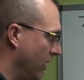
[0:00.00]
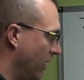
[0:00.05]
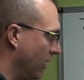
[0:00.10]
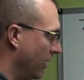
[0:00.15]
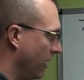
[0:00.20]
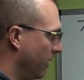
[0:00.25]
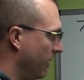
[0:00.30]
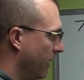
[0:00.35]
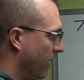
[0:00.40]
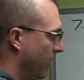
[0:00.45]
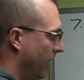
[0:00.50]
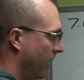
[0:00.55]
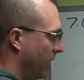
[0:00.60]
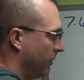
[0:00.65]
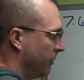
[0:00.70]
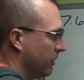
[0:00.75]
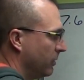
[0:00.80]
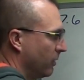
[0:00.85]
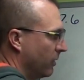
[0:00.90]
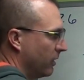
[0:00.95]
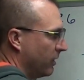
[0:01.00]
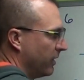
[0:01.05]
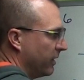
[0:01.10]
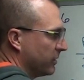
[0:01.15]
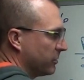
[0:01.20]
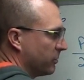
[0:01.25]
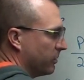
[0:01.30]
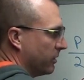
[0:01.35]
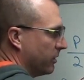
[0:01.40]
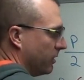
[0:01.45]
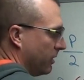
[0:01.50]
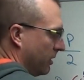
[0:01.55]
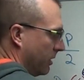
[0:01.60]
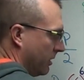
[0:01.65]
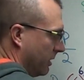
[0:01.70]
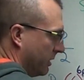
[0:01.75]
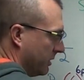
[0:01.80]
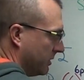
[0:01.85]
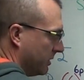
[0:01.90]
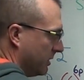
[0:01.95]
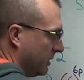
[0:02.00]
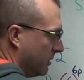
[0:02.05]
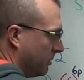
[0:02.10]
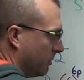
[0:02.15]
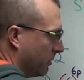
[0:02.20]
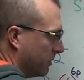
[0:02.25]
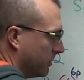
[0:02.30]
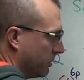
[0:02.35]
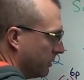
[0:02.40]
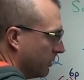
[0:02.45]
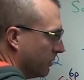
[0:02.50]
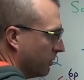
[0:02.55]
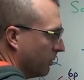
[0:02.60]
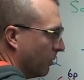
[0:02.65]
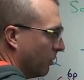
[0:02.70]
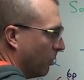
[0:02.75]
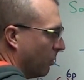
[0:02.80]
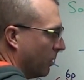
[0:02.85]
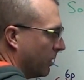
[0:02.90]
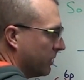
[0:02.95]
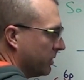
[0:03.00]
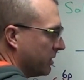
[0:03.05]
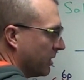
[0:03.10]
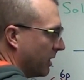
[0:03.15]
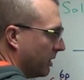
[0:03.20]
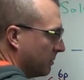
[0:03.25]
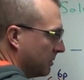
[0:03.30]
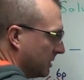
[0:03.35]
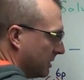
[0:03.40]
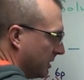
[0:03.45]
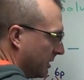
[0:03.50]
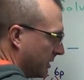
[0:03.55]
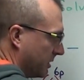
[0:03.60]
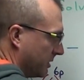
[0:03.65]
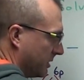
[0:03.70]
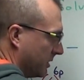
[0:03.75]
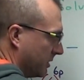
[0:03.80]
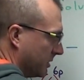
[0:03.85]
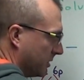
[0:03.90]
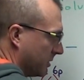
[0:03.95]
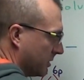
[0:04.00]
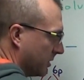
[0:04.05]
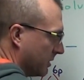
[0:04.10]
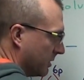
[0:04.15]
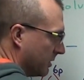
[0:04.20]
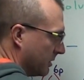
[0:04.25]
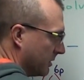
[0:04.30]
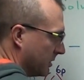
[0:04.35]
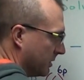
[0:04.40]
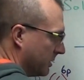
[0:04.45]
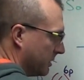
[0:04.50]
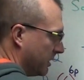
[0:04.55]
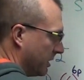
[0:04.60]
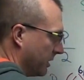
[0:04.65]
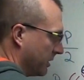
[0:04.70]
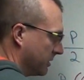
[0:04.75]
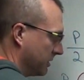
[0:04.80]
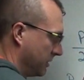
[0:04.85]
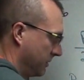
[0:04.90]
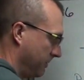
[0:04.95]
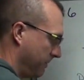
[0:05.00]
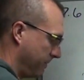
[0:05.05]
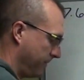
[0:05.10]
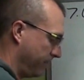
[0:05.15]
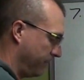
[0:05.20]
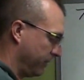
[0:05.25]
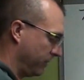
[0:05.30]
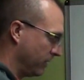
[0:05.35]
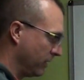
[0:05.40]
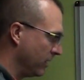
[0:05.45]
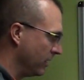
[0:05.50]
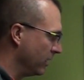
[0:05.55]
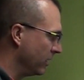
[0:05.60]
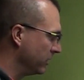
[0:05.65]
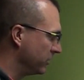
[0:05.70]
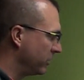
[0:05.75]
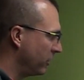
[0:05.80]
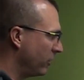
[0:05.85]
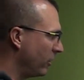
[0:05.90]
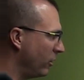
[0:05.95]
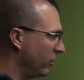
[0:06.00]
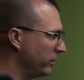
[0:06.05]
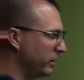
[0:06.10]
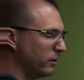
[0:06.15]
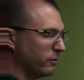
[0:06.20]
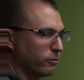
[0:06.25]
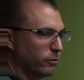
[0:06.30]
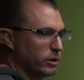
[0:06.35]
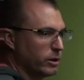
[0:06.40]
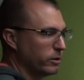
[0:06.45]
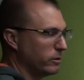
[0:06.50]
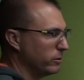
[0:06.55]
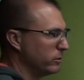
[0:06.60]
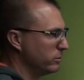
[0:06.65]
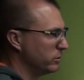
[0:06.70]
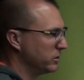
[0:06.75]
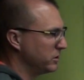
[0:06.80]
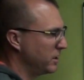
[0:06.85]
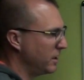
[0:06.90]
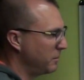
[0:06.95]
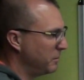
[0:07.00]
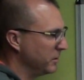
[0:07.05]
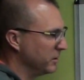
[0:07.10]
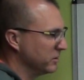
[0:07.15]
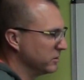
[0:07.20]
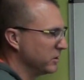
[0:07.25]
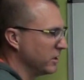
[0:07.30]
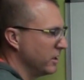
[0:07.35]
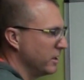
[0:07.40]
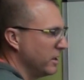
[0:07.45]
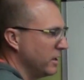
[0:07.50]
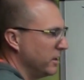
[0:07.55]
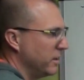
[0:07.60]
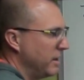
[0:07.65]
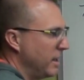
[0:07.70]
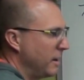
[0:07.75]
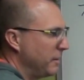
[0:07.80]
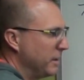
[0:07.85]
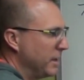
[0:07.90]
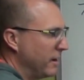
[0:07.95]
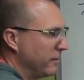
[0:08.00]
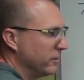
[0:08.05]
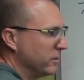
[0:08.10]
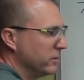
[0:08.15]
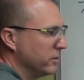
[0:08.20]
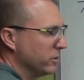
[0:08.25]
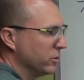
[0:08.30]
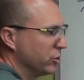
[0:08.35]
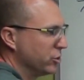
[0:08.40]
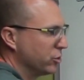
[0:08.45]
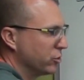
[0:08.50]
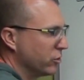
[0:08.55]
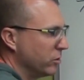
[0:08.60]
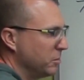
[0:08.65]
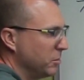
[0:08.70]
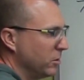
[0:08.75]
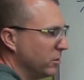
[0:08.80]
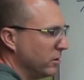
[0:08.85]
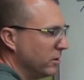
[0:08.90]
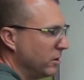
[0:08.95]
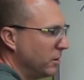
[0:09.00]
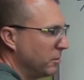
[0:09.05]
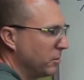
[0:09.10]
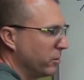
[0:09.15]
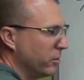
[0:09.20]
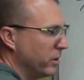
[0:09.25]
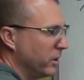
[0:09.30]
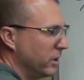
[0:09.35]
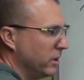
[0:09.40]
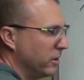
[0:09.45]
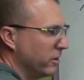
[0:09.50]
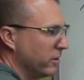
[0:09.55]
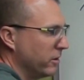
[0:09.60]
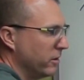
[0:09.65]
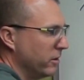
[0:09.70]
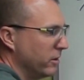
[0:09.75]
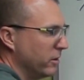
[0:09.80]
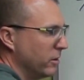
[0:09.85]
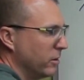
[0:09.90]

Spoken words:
Alright, and then we do our last one. Is equal to 1 times 6 is 6. So the only real new step is, now we have to distribute a number in here.